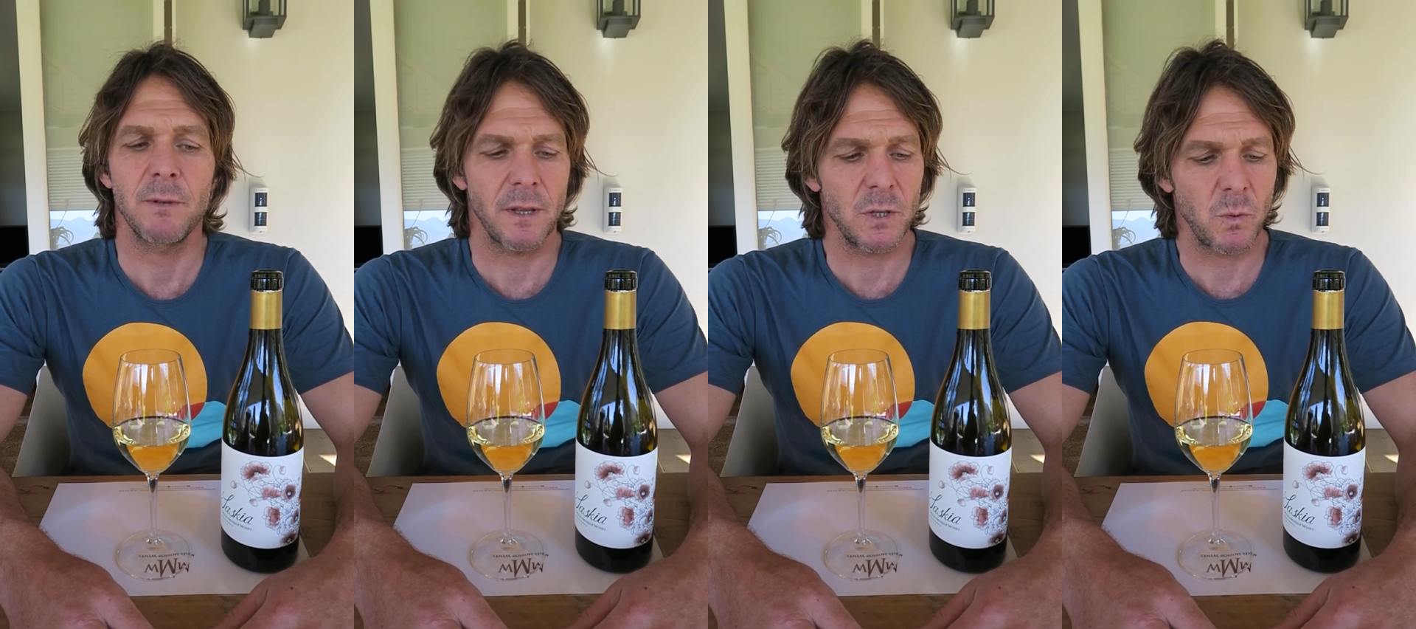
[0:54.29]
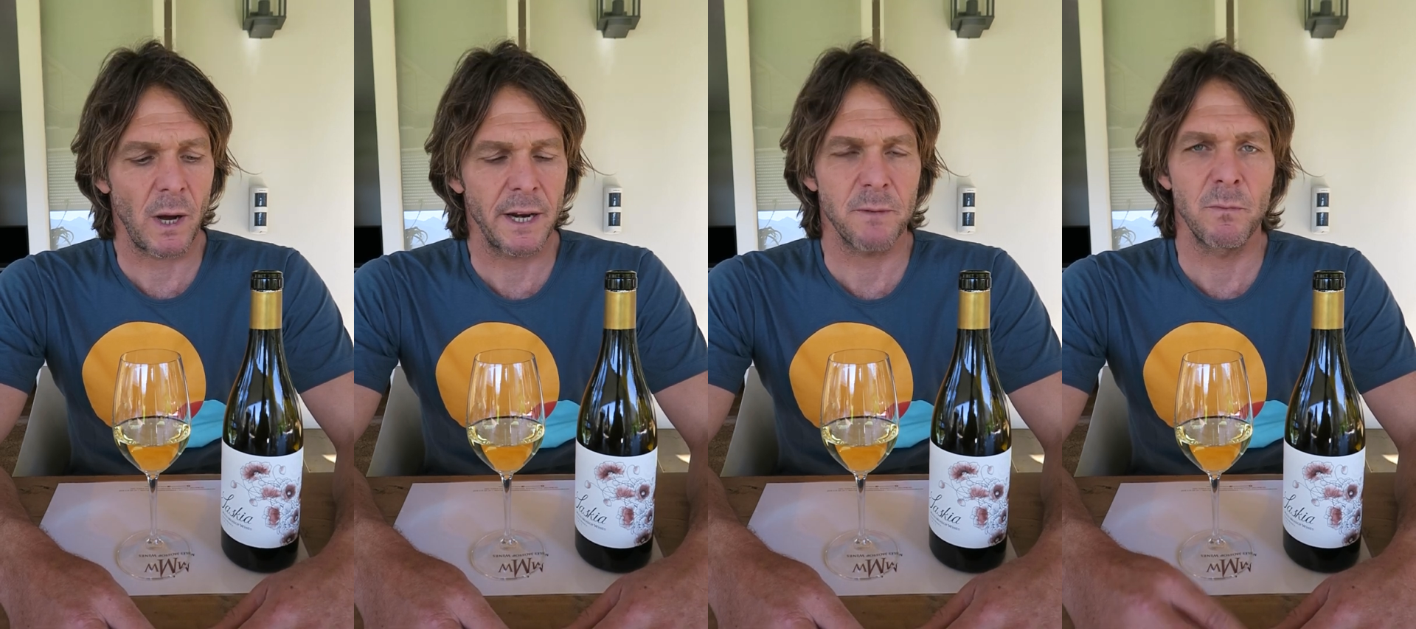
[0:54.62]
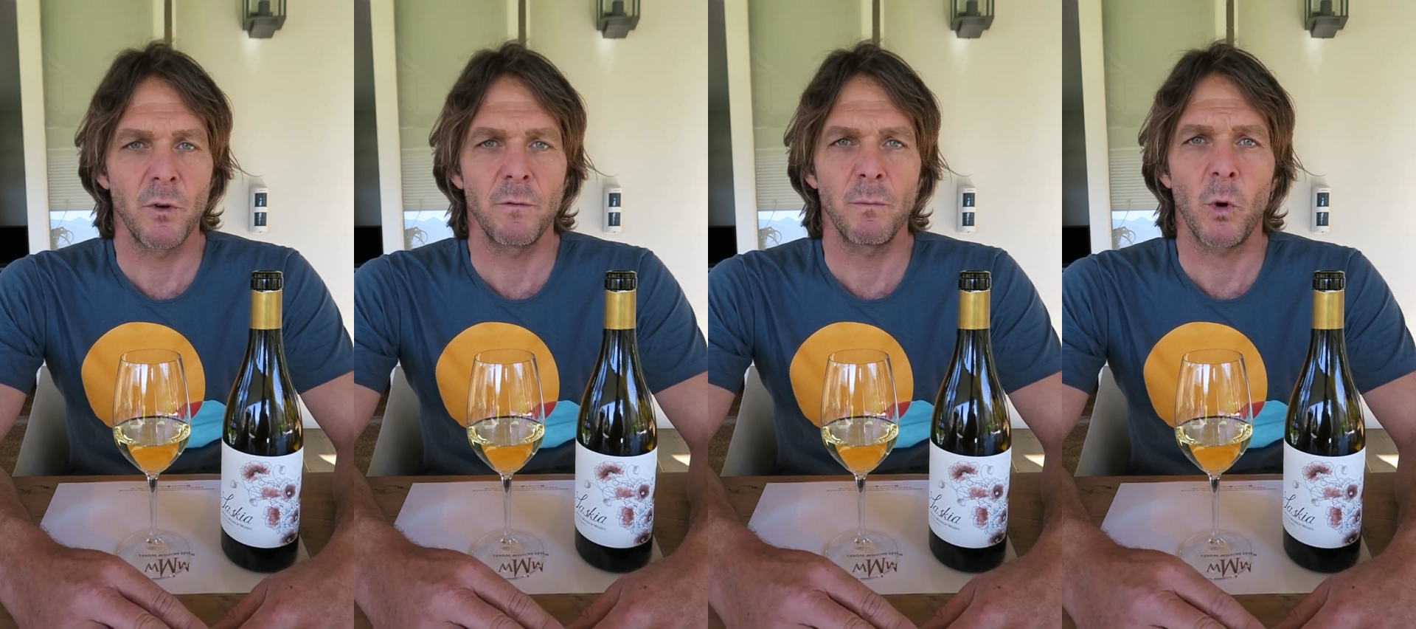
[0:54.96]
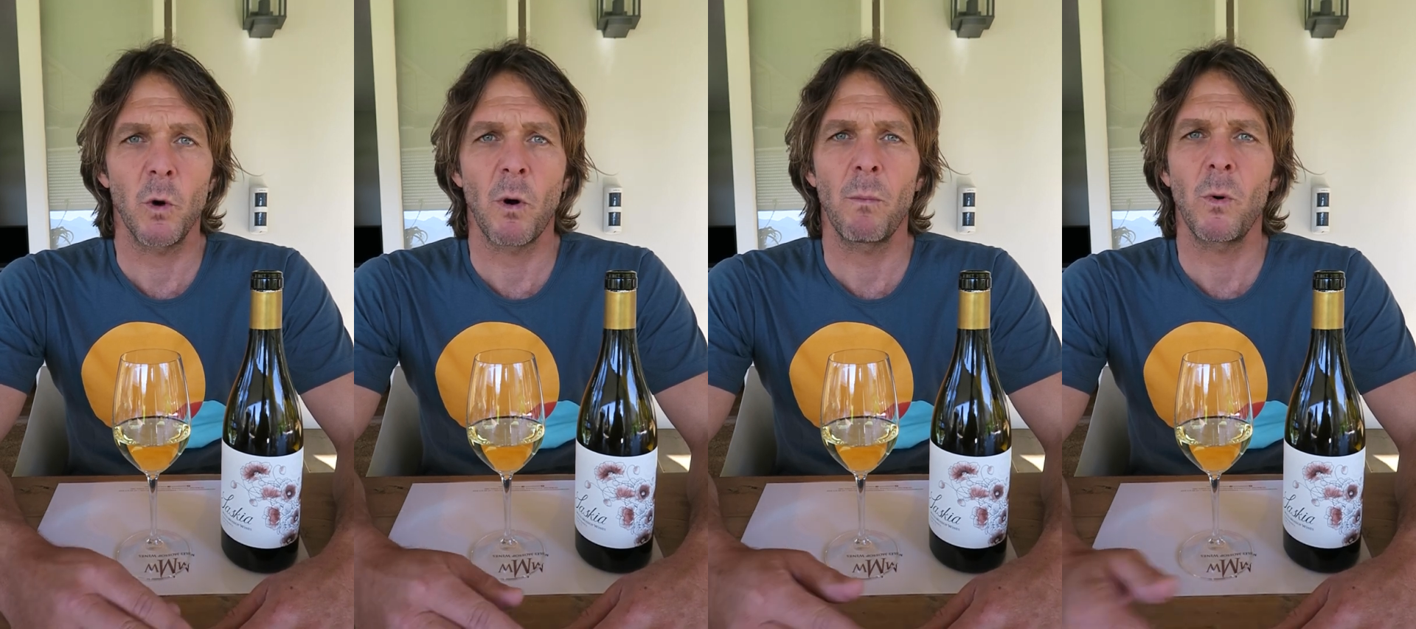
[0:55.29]
So this wine has moved
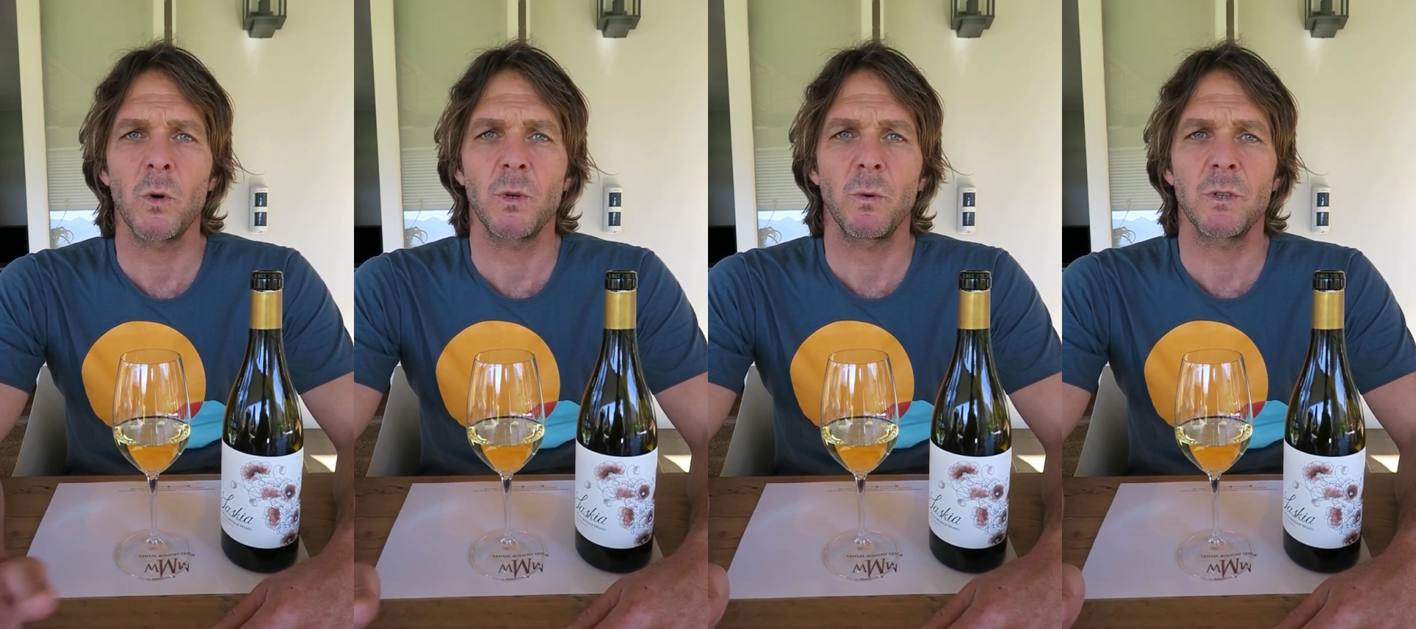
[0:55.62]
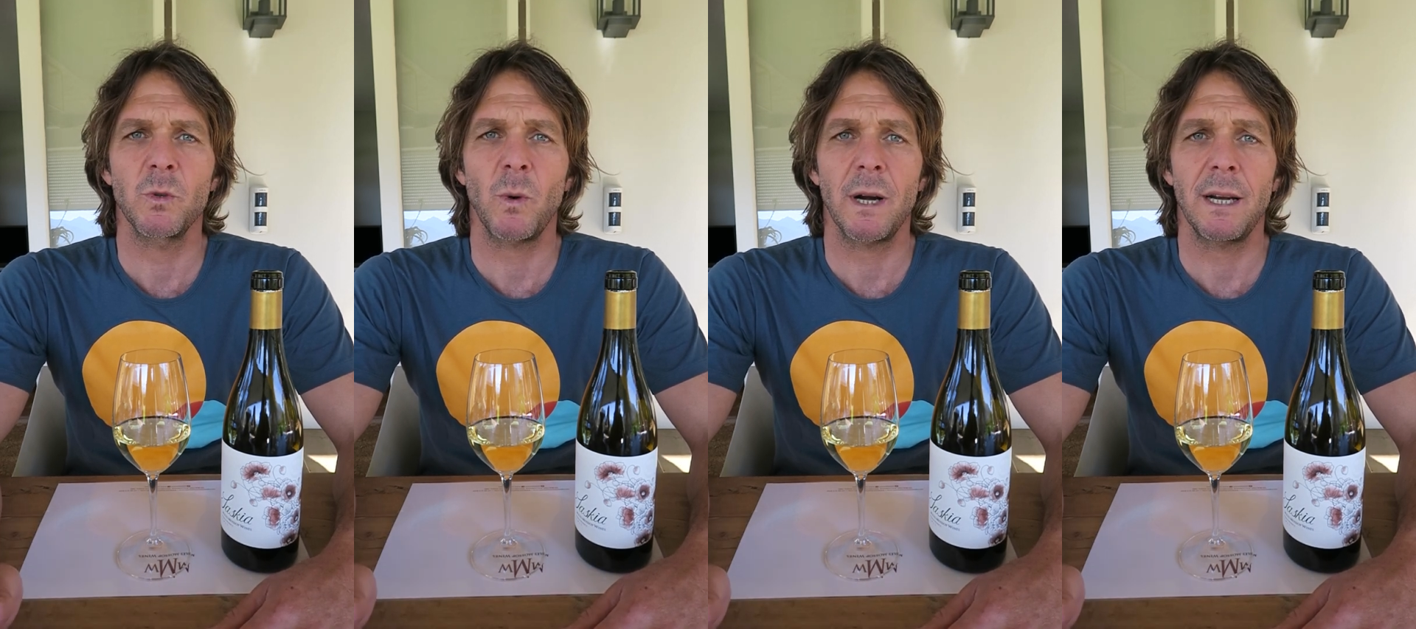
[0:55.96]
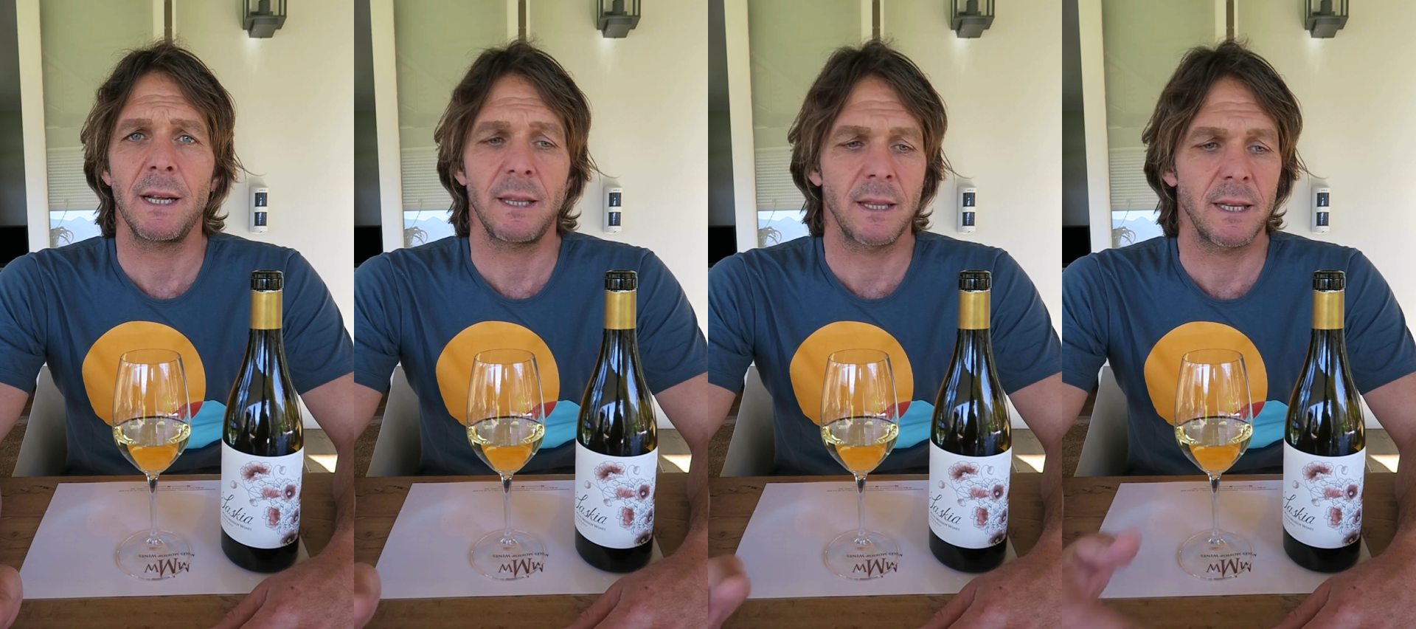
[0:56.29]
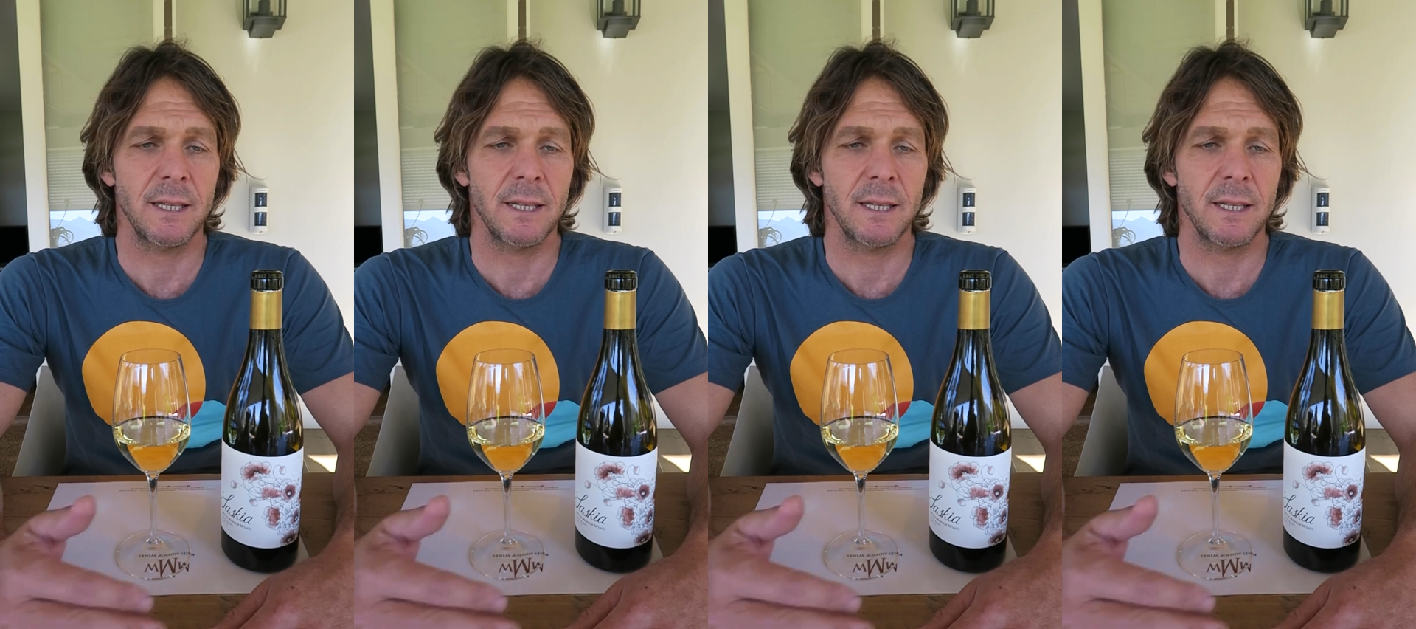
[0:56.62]
more and more towards Swartland.